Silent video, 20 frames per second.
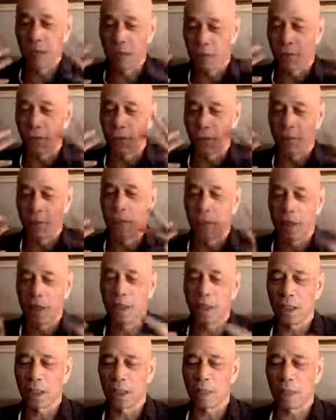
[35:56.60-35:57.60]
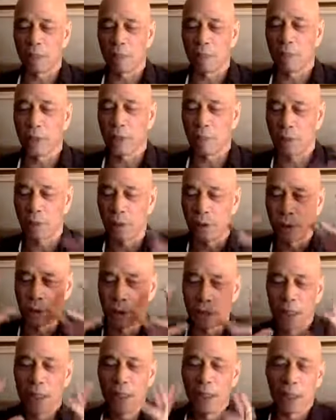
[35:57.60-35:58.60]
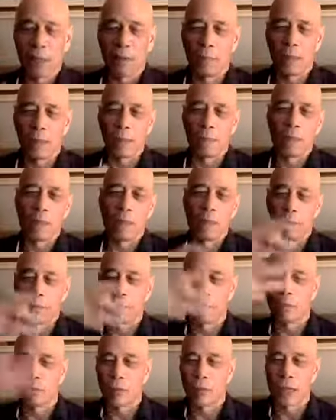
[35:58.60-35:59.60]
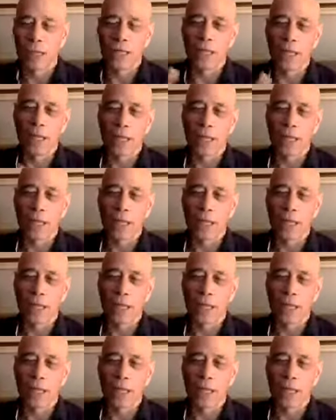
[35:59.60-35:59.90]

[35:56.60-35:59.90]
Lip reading: you for, from a teaching standpoint, for helping me raise